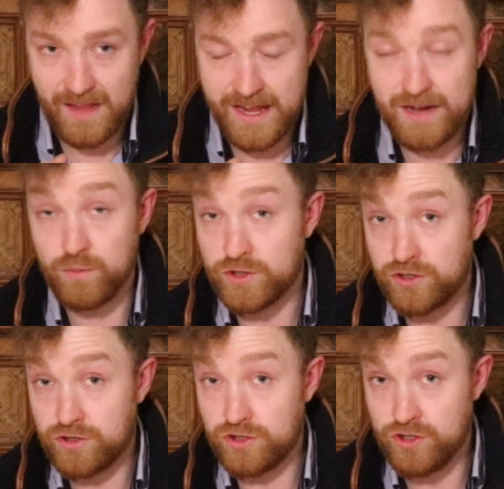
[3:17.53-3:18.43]
It
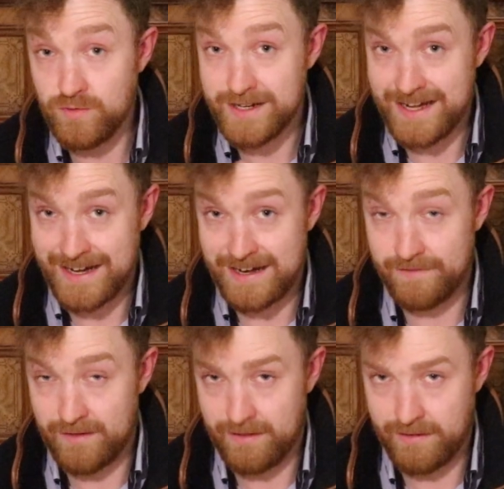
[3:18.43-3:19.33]
was
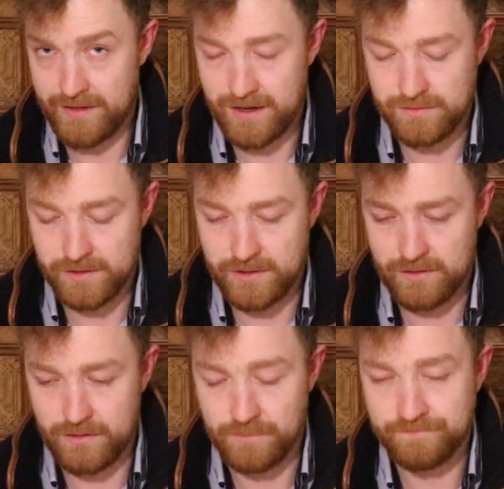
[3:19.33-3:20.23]

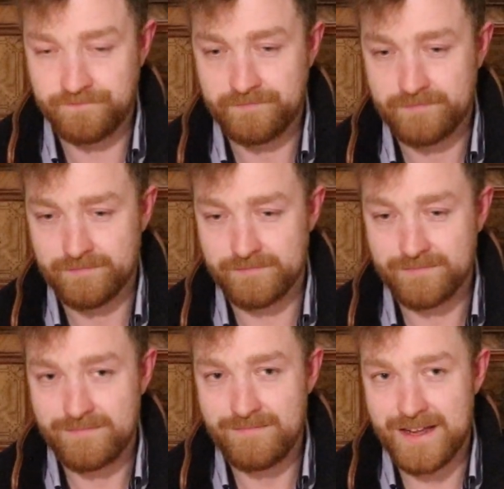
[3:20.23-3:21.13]
€2,500,
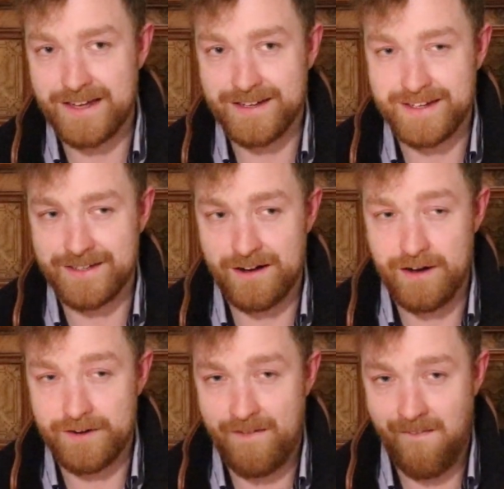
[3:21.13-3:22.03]
and I
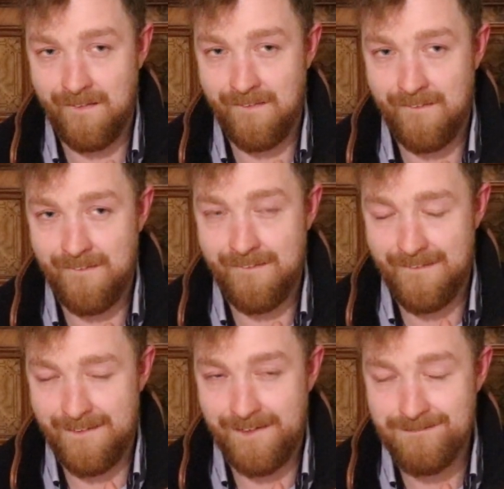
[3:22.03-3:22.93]
thought,
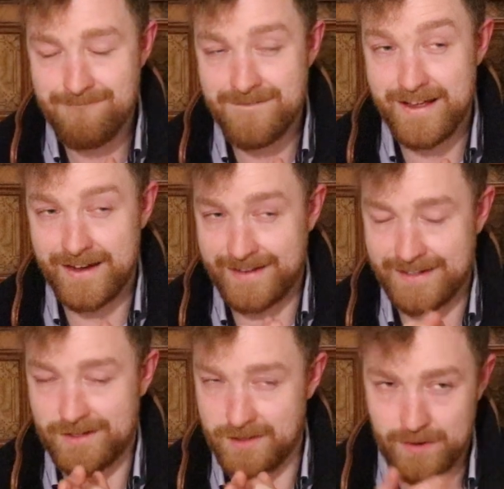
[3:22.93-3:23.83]
it
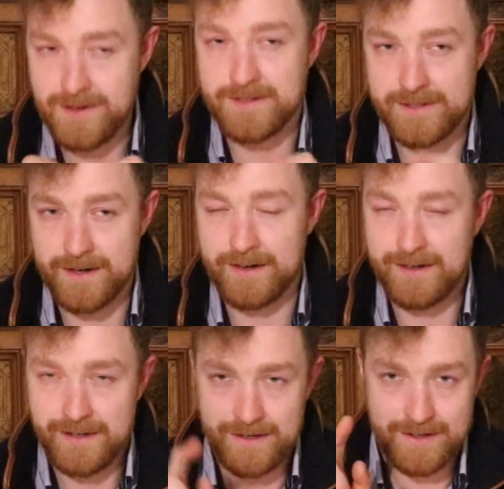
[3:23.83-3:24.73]
ticks all the boxes here.
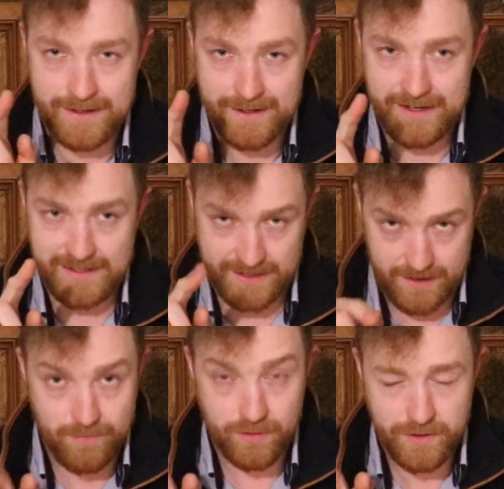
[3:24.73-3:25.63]
It's an
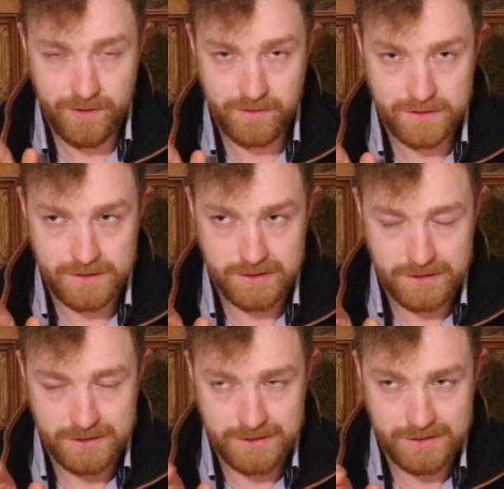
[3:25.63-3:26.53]
inboard.
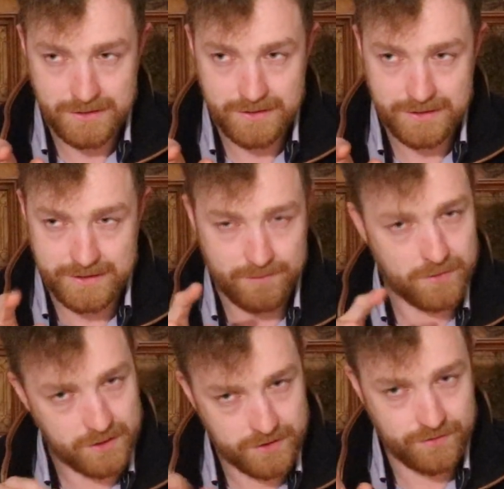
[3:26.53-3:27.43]
It's a
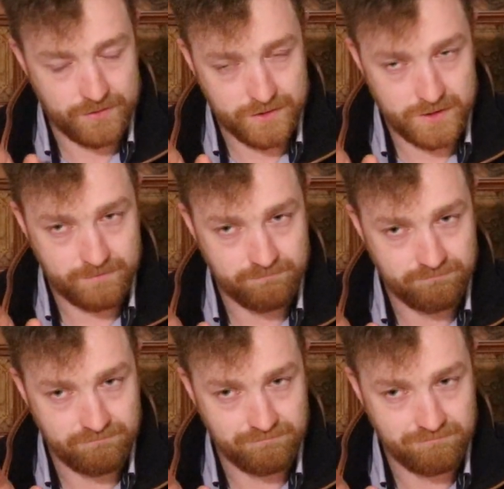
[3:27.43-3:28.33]
Merc Cruiser.
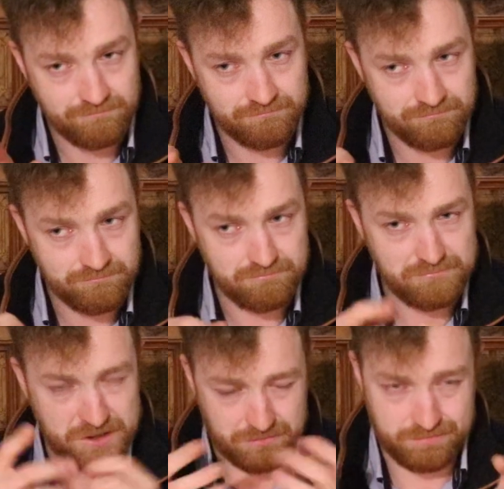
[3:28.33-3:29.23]

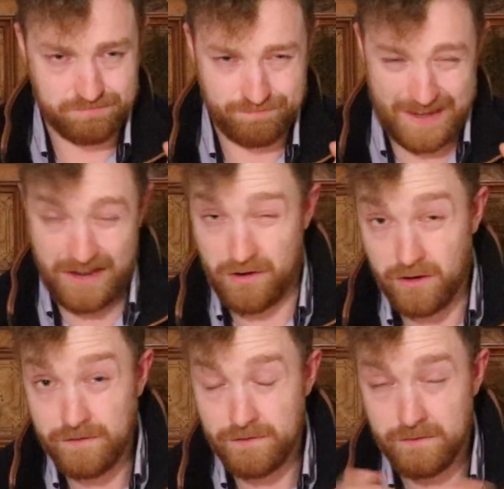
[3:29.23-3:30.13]
It's big
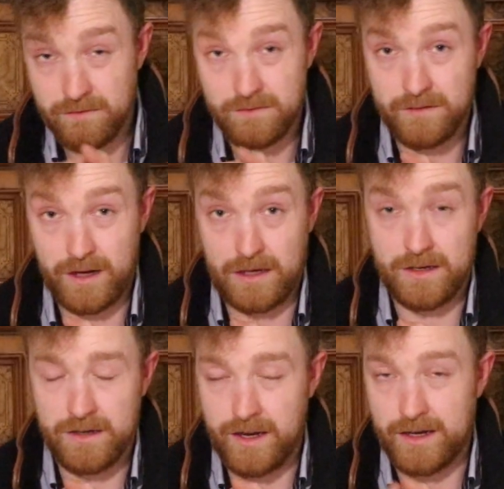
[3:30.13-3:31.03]
enough.
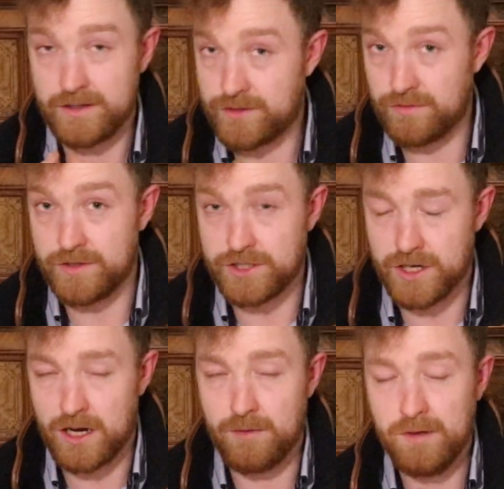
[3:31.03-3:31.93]
It'll do the
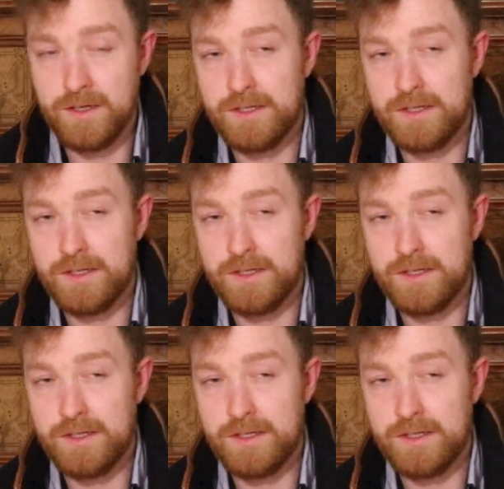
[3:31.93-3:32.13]
job.